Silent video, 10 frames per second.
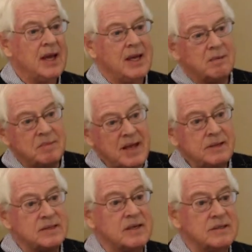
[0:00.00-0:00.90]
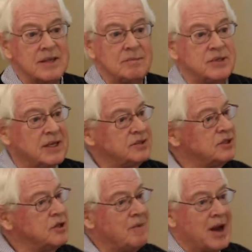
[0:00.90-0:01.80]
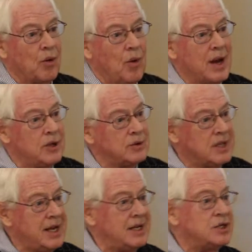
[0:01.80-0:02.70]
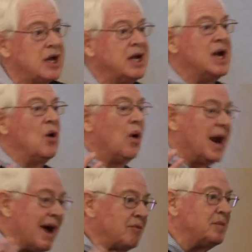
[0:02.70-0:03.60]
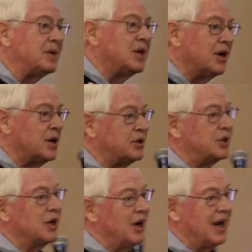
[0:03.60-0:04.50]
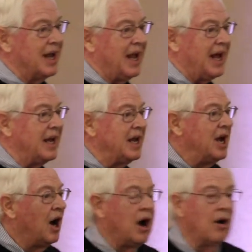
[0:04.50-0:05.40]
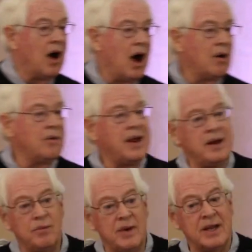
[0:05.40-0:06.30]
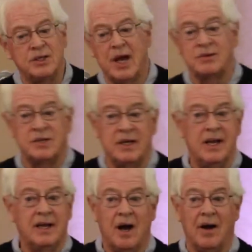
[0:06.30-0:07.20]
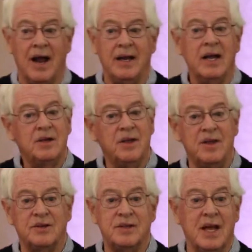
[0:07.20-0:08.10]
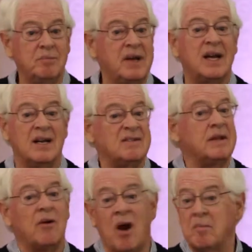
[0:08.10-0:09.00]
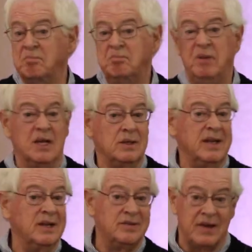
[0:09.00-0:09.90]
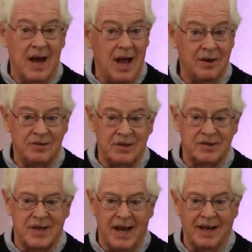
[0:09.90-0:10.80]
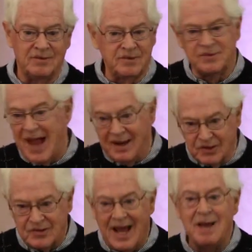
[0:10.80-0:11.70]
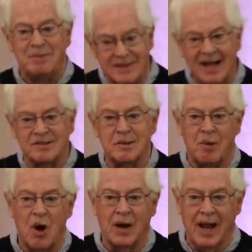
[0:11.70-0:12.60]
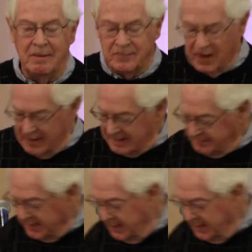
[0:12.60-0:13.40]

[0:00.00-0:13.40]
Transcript: It means that in some senses, no matter what you teach, whatever materials you're going to get are already readjusted, all right, to this thing because there are billions of dollars at stake. It's sad to say, but that's the ballgame, all right?